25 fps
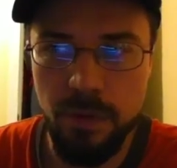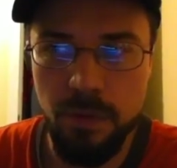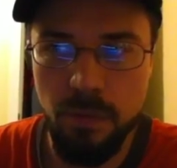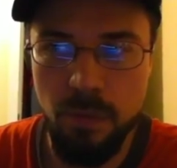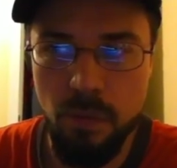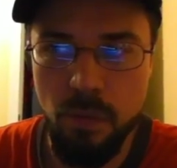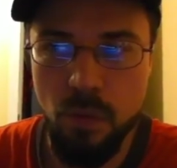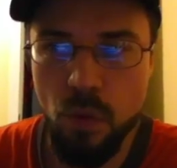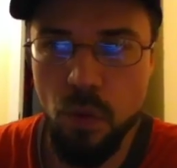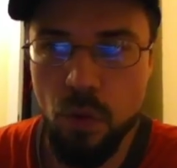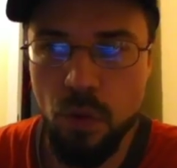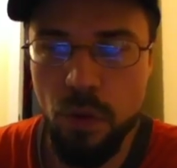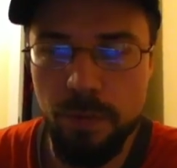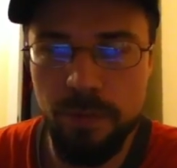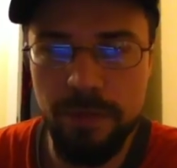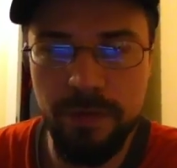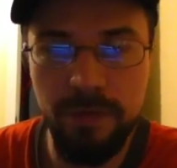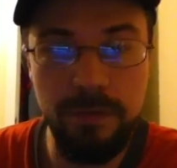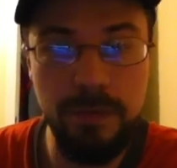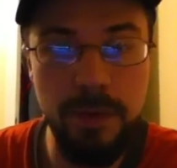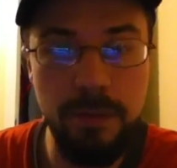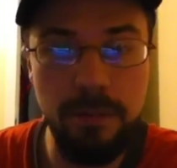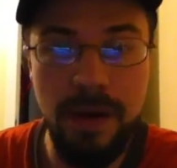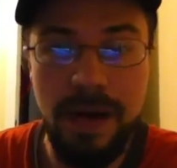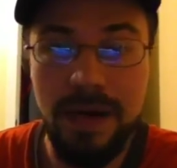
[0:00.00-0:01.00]
more
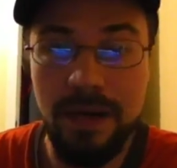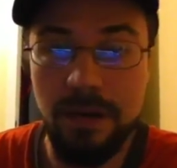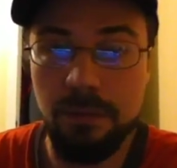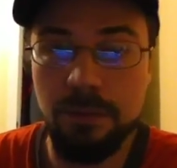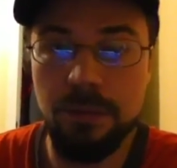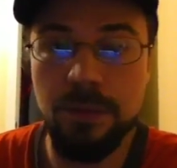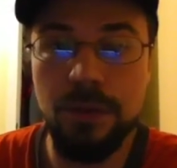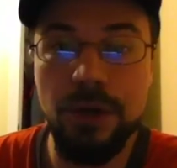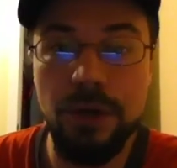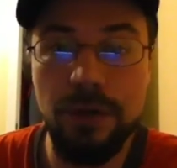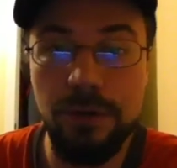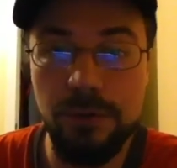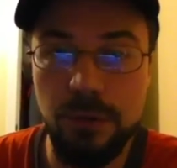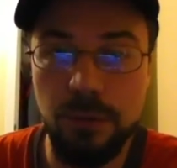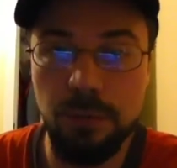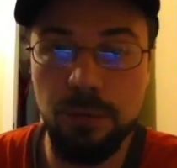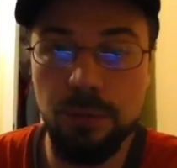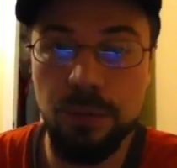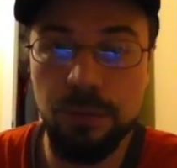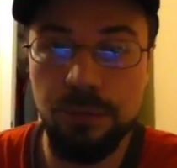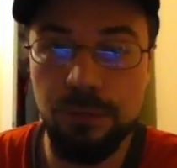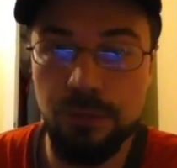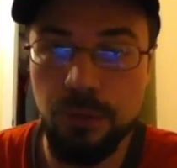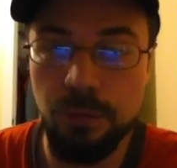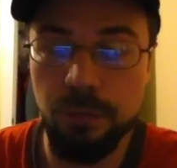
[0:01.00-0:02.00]
PvP-minded player
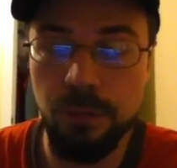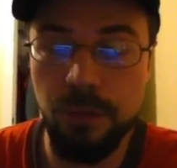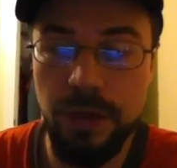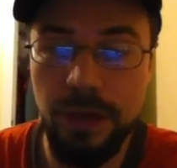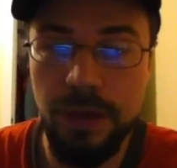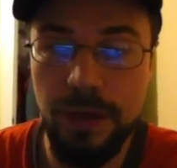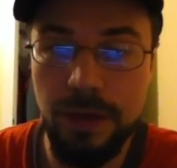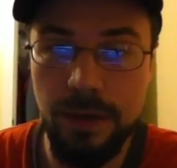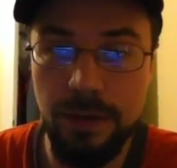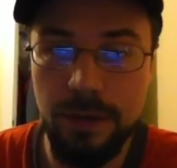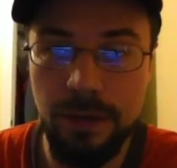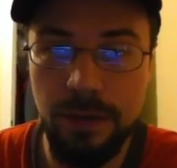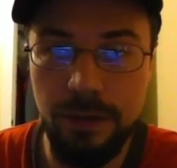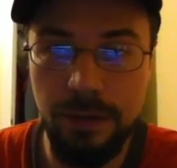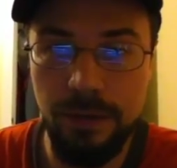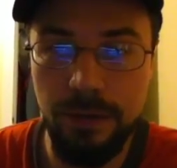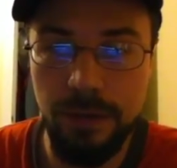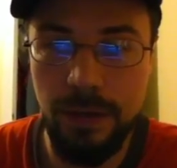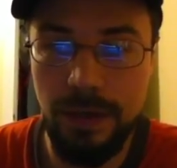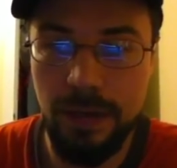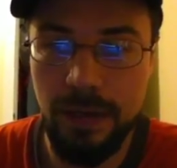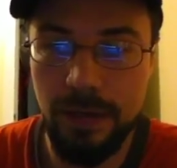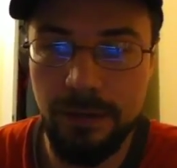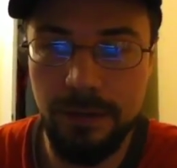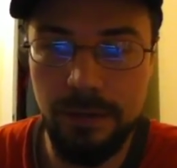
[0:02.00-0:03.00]
to play in
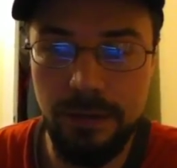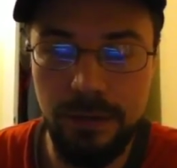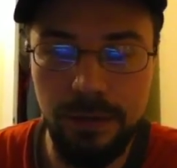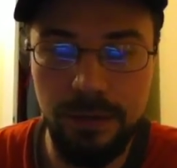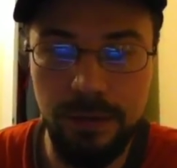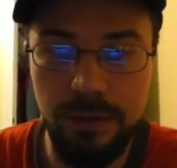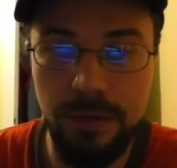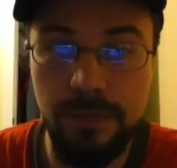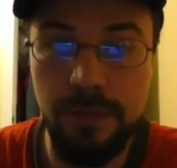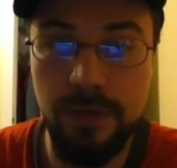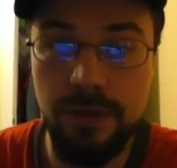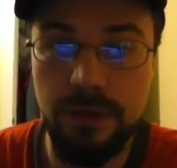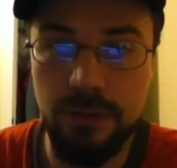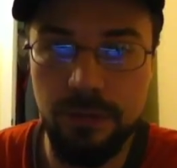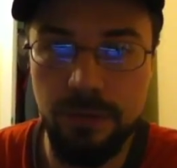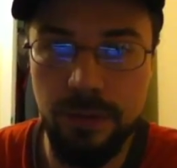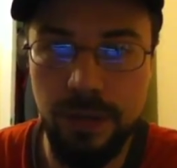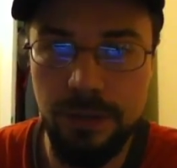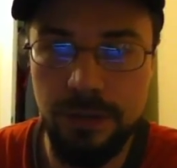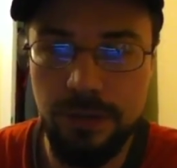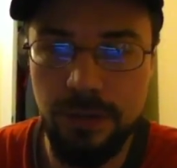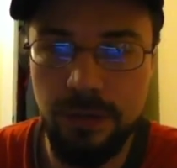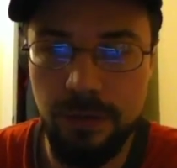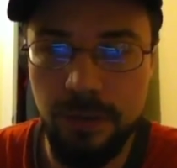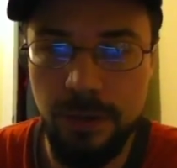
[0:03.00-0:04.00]
that division,
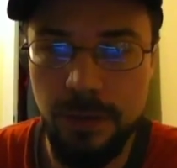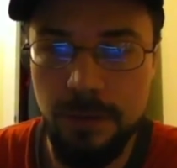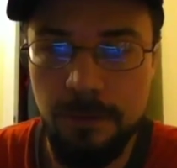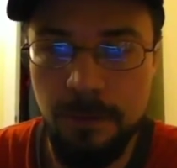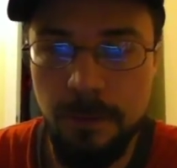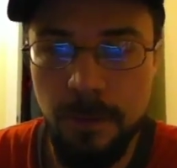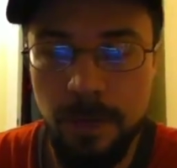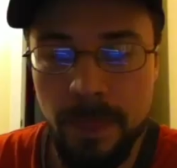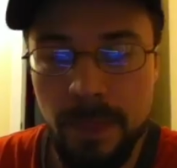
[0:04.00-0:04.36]
basically.